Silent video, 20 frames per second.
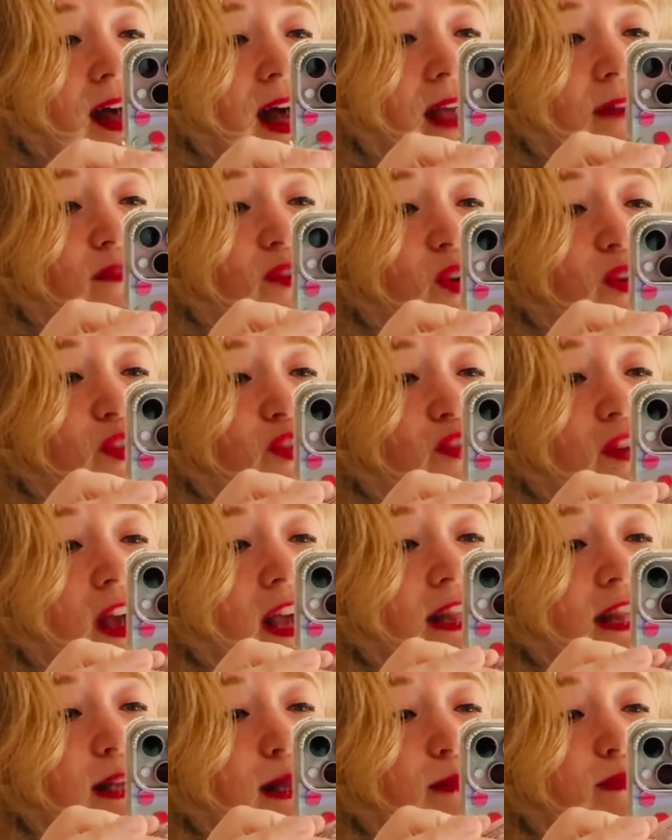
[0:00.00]
I've not
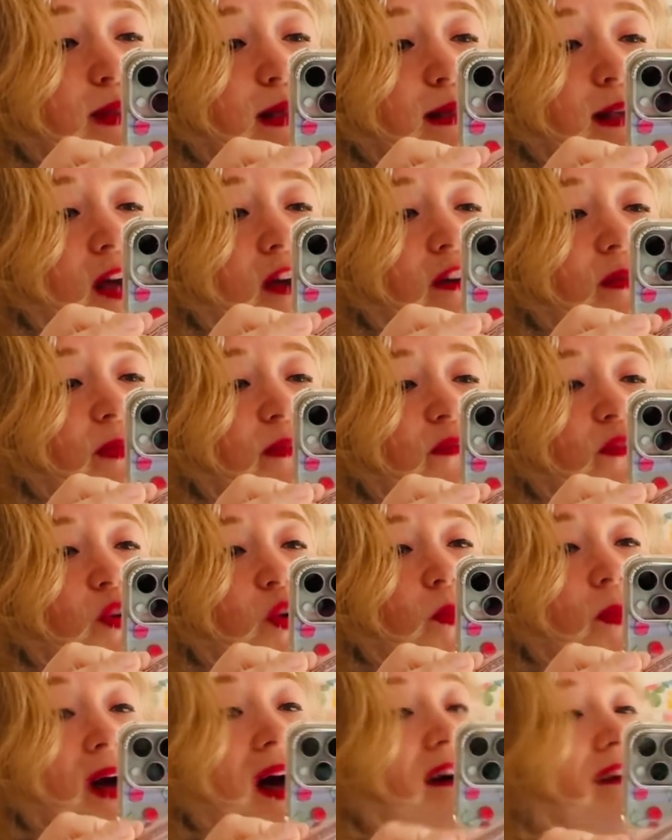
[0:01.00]
tried this mascara
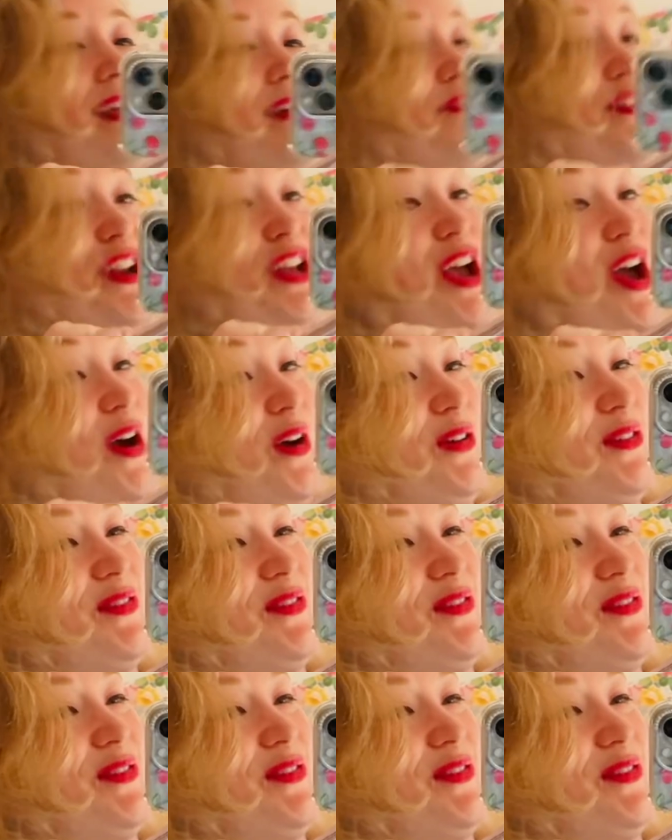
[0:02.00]
before, but I'll give it a go.